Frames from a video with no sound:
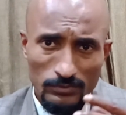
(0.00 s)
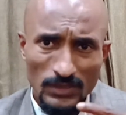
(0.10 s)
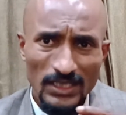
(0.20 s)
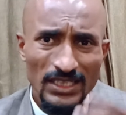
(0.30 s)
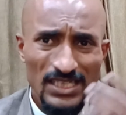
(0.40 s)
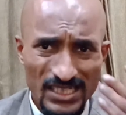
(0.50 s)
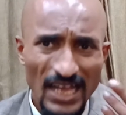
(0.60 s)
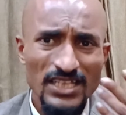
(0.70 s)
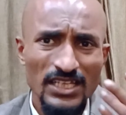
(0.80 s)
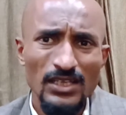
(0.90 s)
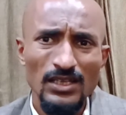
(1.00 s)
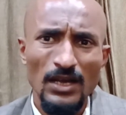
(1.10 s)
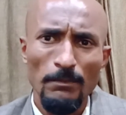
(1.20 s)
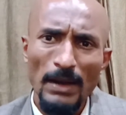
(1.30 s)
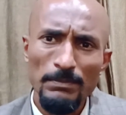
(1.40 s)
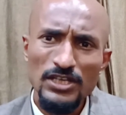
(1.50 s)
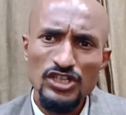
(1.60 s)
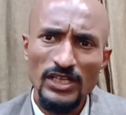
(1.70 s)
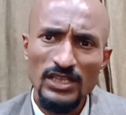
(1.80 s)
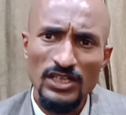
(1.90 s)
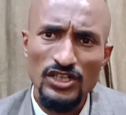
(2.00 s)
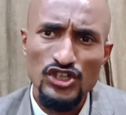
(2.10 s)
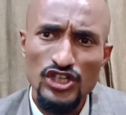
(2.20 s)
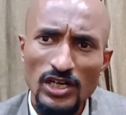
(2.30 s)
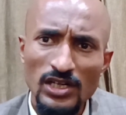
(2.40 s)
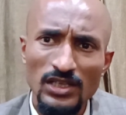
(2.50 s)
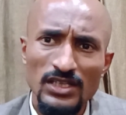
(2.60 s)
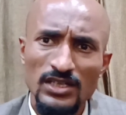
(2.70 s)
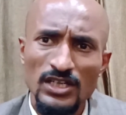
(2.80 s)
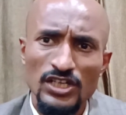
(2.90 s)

The study, published in the journal